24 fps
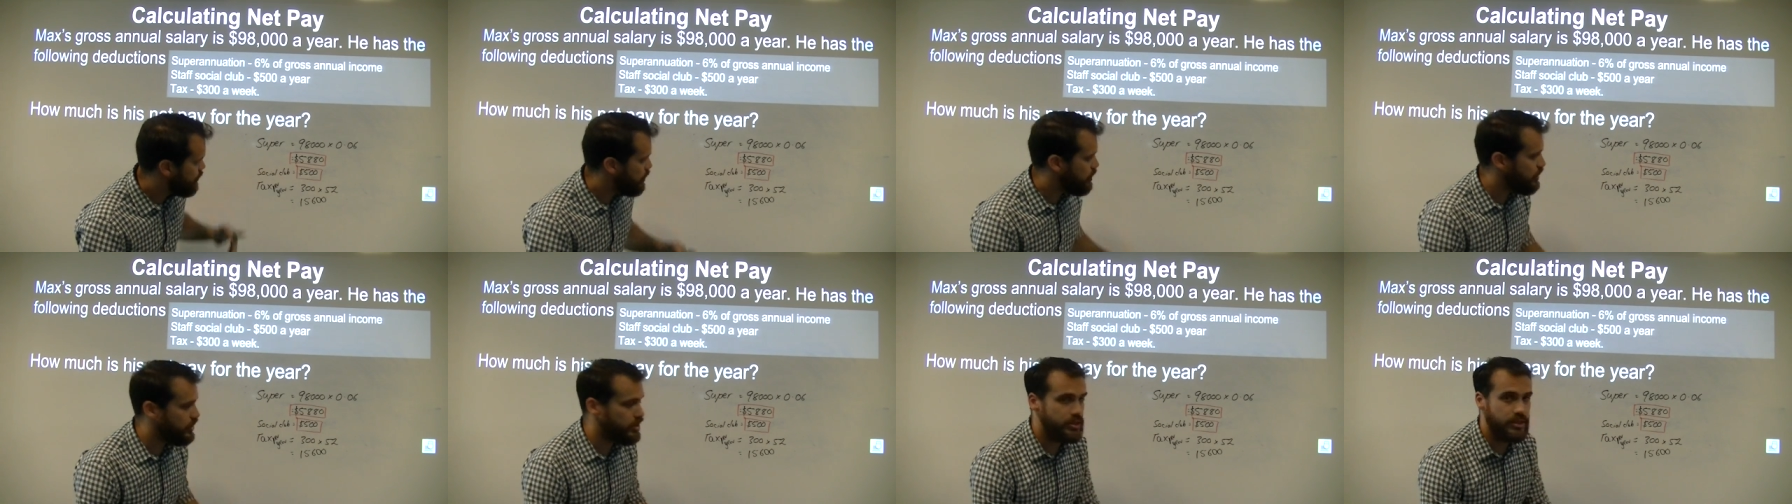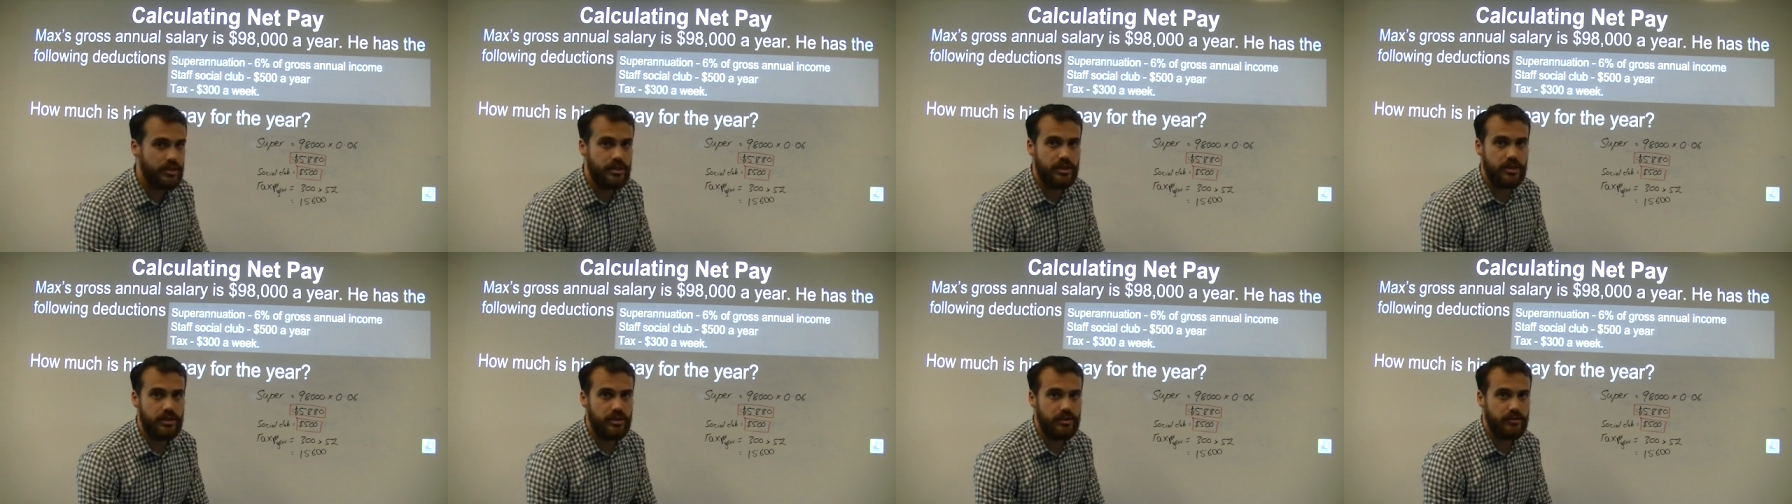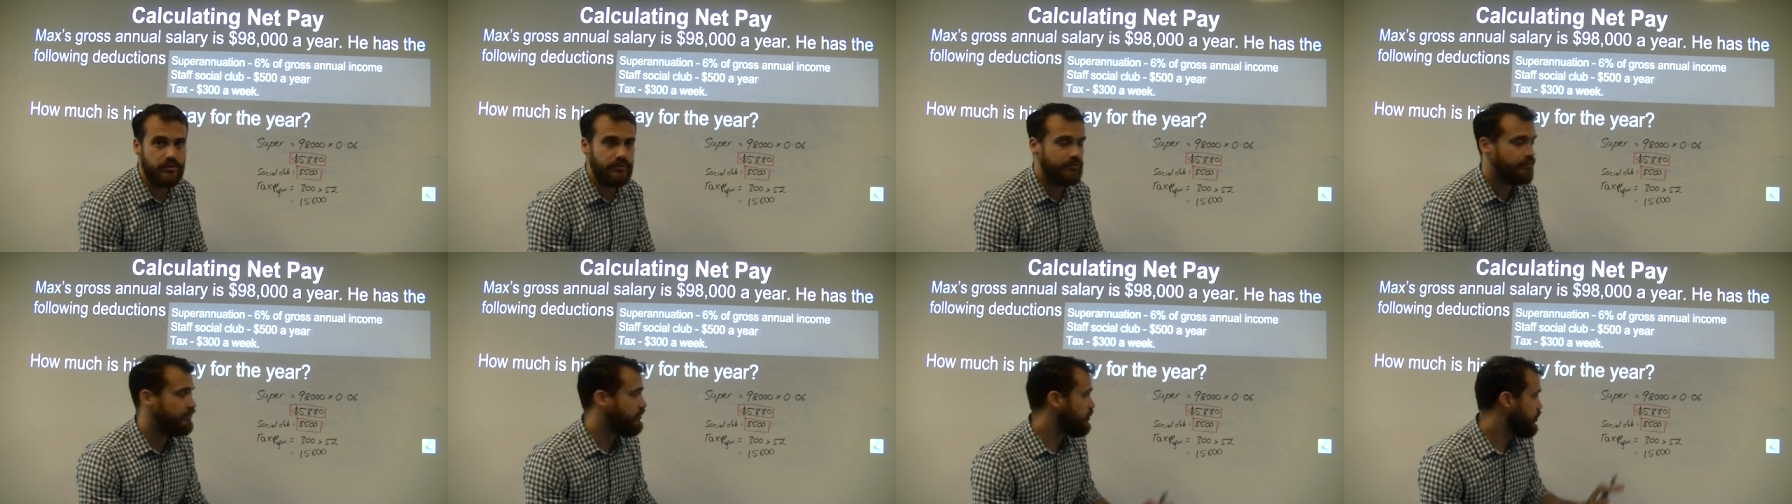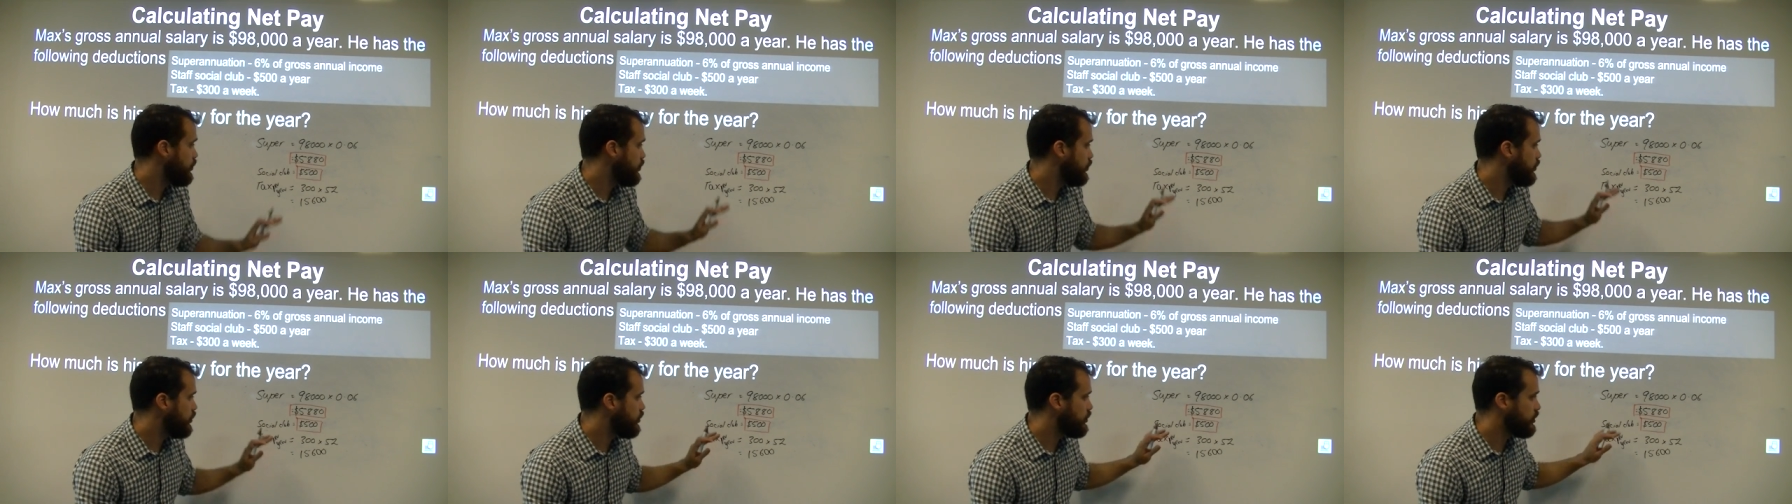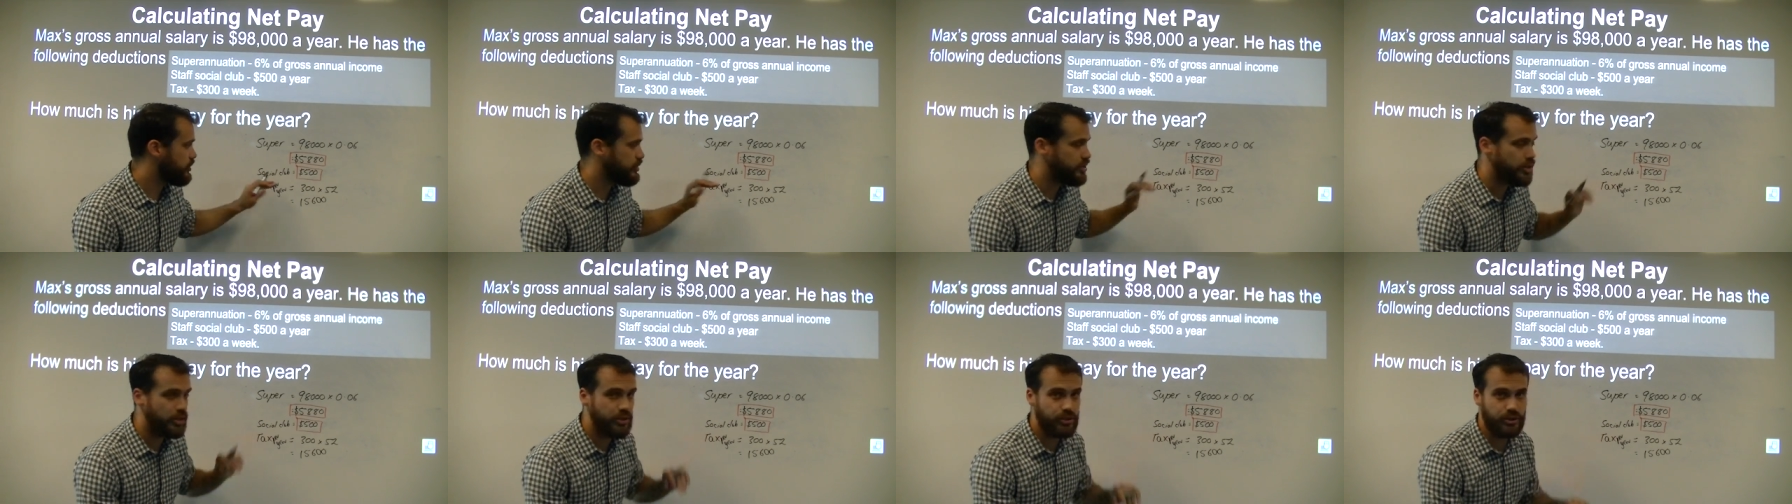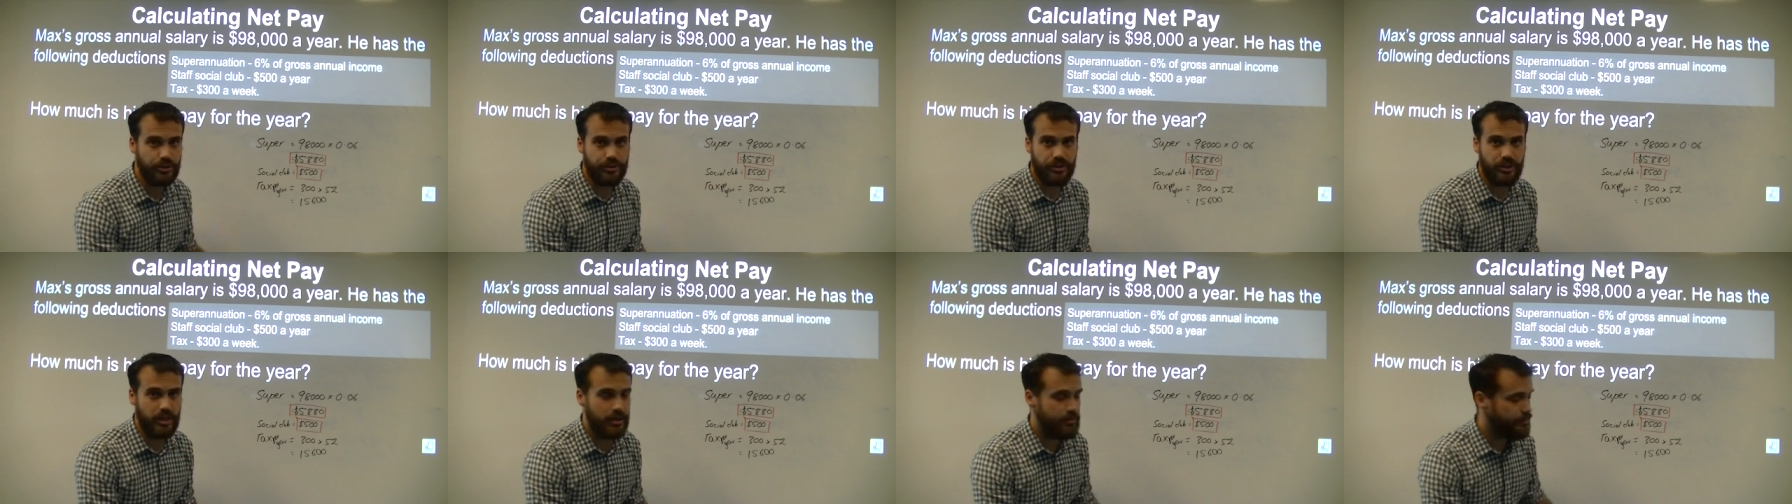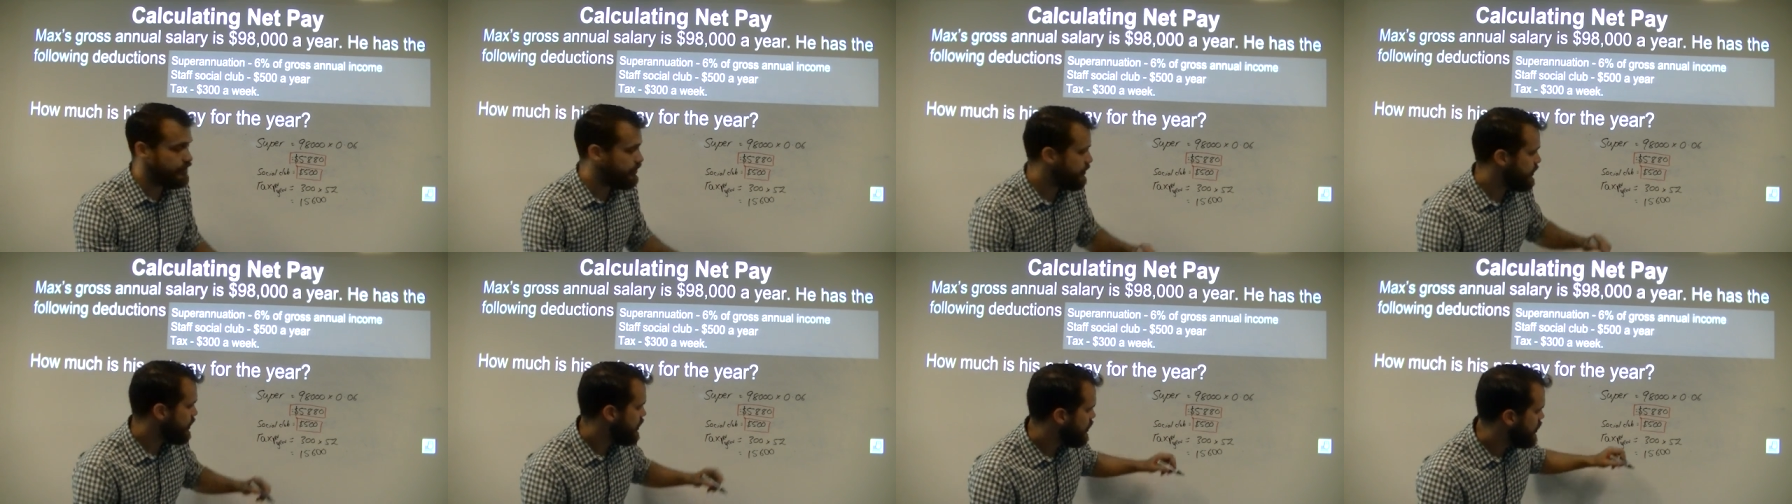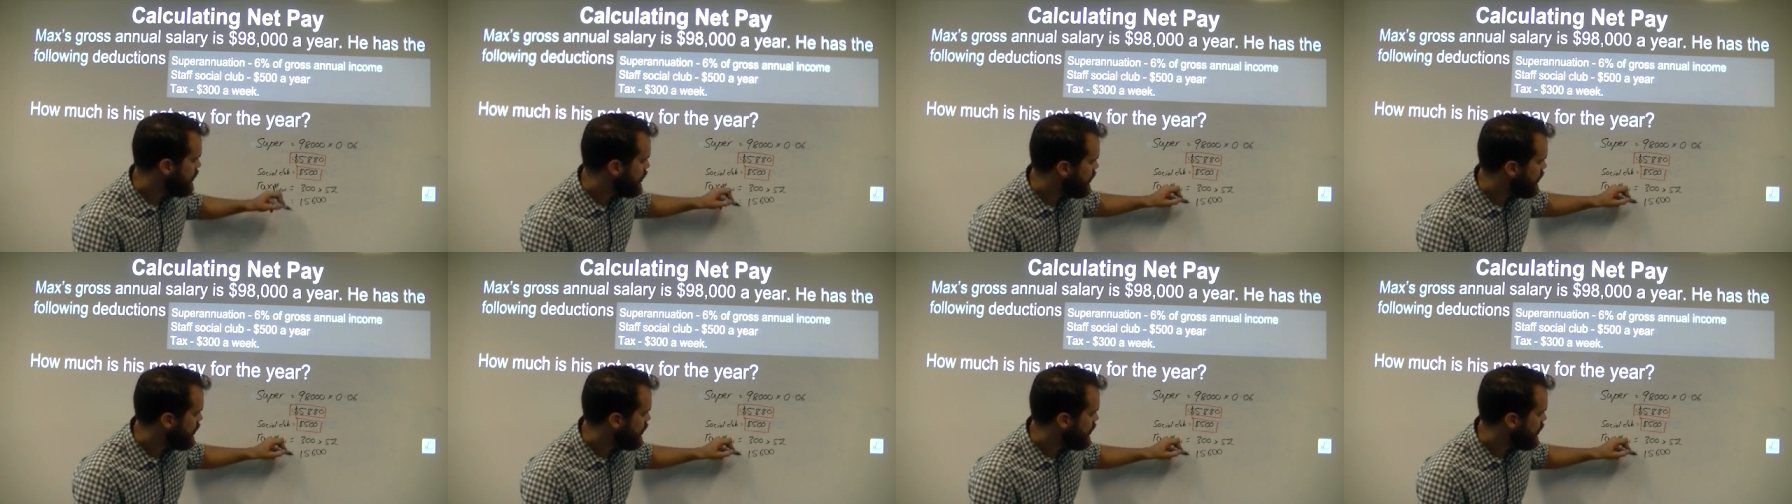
per year for the social club,